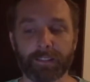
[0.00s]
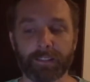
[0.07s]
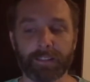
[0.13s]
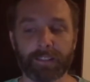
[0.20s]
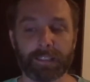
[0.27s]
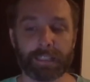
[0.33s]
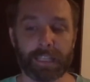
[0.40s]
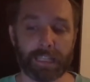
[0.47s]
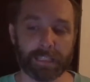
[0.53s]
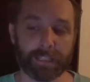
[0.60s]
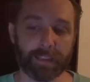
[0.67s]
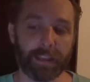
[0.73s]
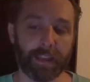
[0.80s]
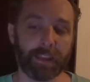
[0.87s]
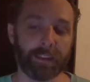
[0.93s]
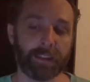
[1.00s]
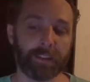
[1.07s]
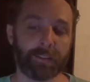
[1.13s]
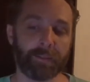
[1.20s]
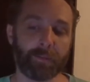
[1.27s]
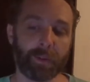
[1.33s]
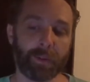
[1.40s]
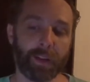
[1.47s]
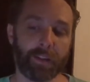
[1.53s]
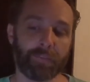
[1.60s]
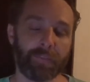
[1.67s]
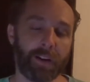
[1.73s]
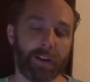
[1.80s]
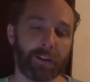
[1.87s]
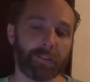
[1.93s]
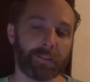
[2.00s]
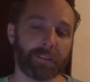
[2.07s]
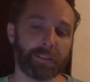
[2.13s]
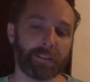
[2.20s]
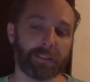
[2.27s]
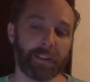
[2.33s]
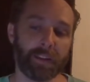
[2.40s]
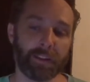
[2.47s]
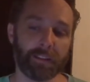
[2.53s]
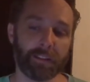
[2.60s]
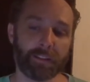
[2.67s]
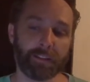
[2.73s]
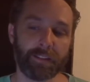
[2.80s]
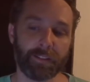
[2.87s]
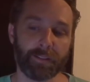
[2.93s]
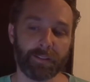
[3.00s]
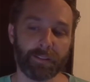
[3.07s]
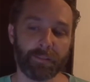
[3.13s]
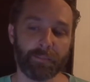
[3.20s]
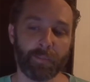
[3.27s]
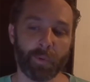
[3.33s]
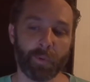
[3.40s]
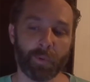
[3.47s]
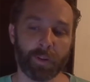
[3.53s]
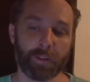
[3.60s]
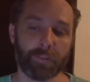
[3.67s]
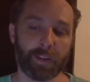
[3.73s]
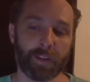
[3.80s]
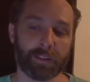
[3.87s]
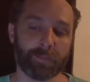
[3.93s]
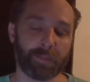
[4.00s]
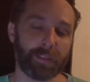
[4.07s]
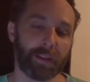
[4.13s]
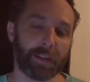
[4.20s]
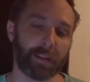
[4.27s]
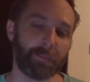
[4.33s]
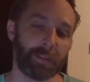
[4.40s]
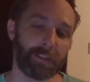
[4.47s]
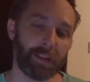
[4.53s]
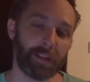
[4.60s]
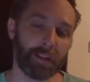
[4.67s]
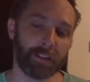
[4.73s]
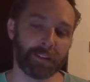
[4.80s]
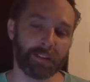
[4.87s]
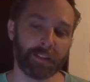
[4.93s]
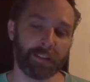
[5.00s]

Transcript: Since then, what I've found is that the more investment that can be done